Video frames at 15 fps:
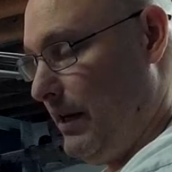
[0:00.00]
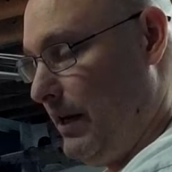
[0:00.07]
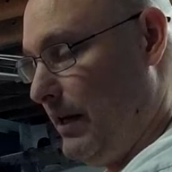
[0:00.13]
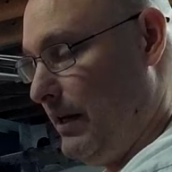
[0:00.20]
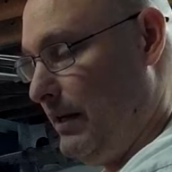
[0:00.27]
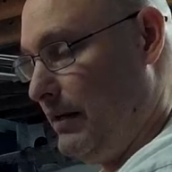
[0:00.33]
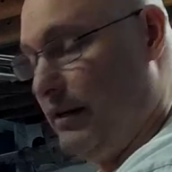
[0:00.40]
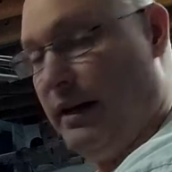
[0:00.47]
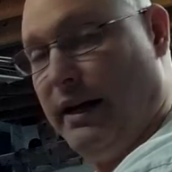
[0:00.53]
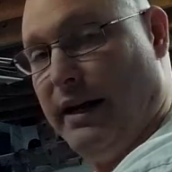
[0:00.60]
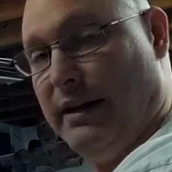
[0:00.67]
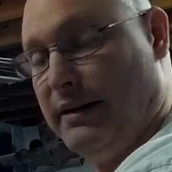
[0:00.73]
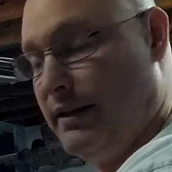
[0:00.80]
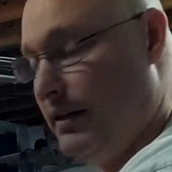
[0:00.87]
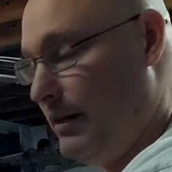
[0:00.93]
and I
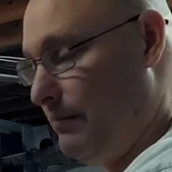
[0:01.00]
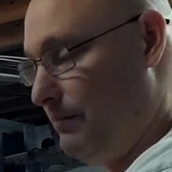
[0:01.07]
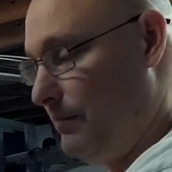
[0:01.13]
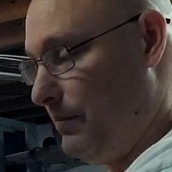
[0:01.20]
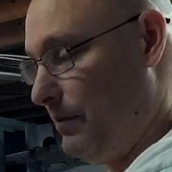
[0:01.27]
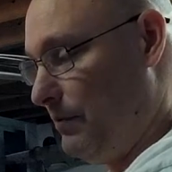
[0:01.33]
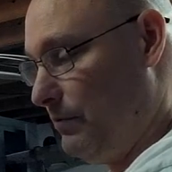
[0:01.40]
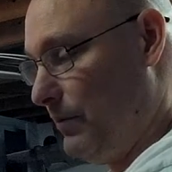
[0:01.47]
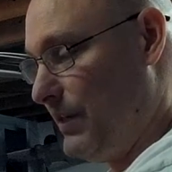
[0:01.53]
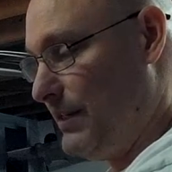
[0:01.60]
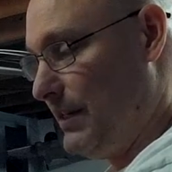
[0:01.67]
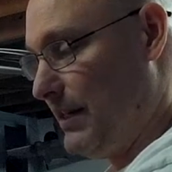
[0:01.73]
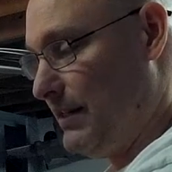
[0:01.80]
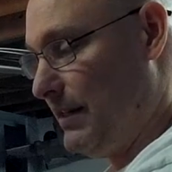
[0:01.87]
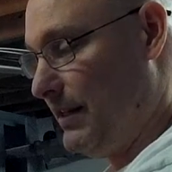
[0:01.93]
ended up
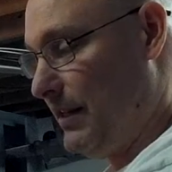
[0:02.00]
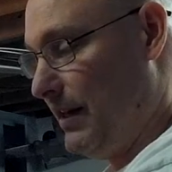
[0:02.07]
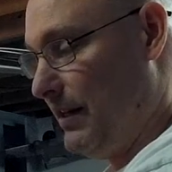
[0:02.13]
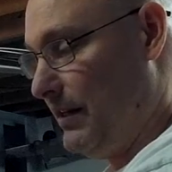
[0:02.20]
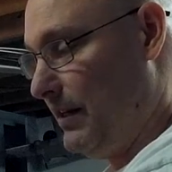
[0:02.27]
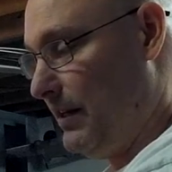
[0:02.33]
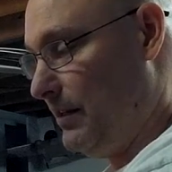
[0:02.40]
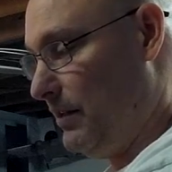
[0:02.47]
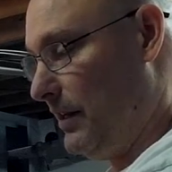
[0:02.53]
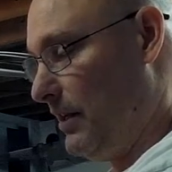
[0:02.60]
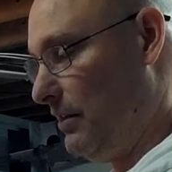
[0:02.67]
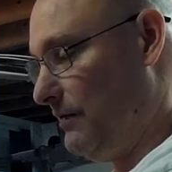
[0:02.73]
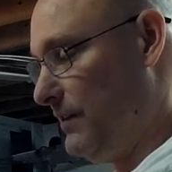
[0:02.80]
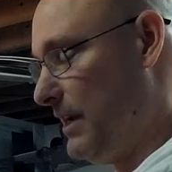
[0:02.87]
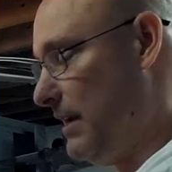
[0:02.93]
recessing that and a
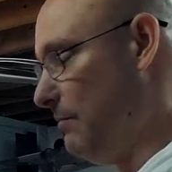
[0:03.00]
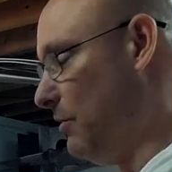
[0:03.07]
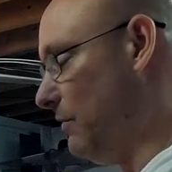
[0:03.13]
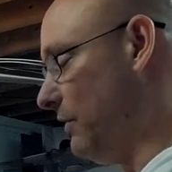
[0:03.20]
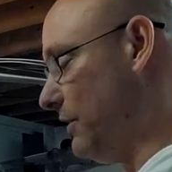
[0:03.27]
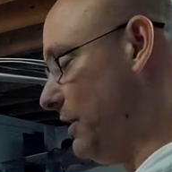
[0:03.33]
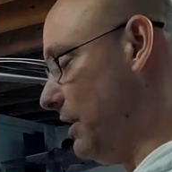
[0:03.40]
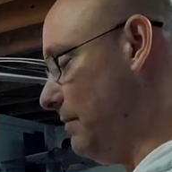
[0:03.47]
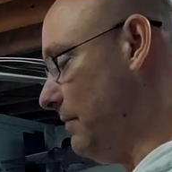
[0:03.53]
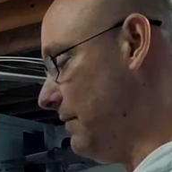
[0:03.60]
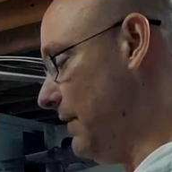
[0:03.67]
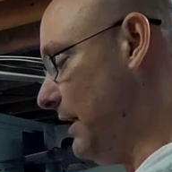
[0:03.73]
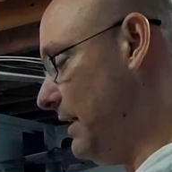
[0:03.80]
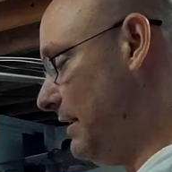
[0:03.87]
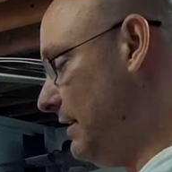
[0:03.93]
layer of tape over top
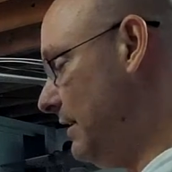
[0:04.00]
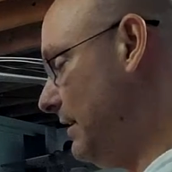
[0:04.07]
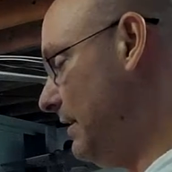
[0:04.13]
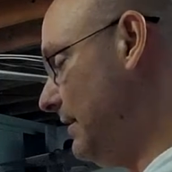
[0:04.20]
of that.